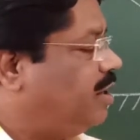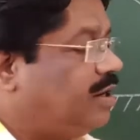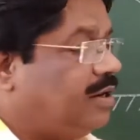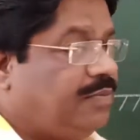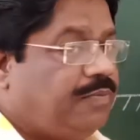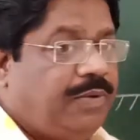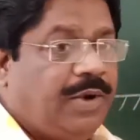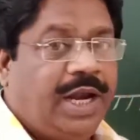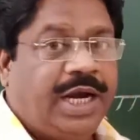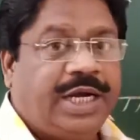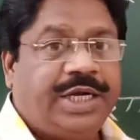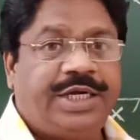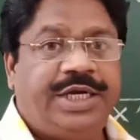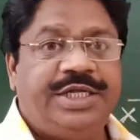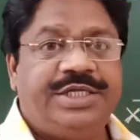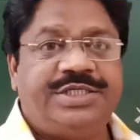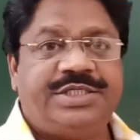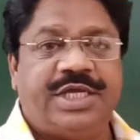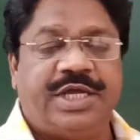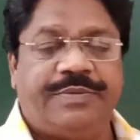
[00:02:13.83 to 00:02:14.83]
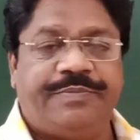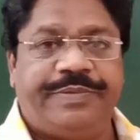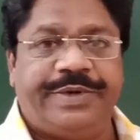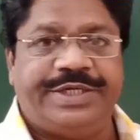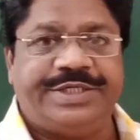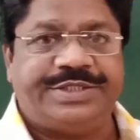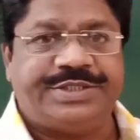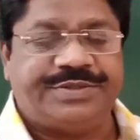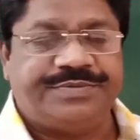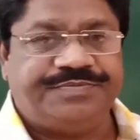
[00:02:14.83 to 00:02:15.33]
reflecting
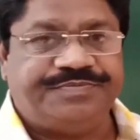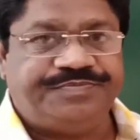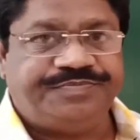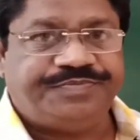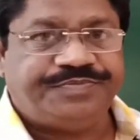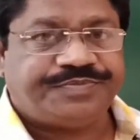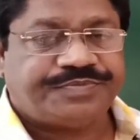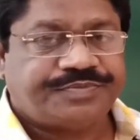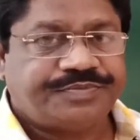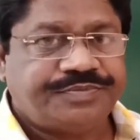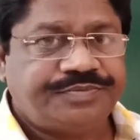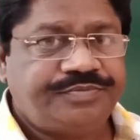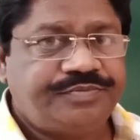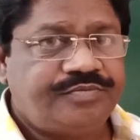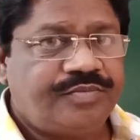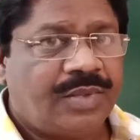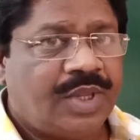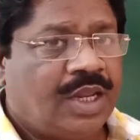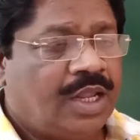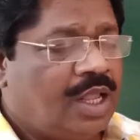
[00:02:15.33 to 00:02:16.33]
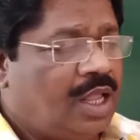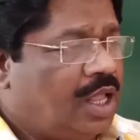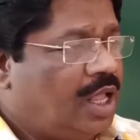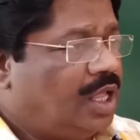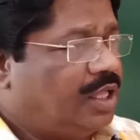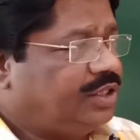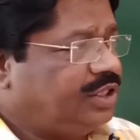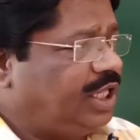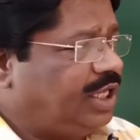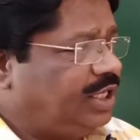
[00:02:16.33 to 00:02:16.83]
surface.
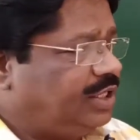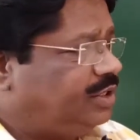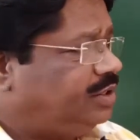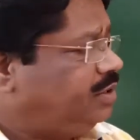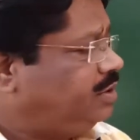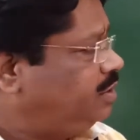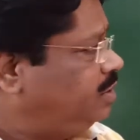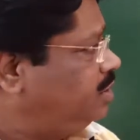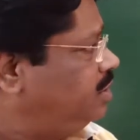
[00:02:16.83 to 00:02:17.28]
Then,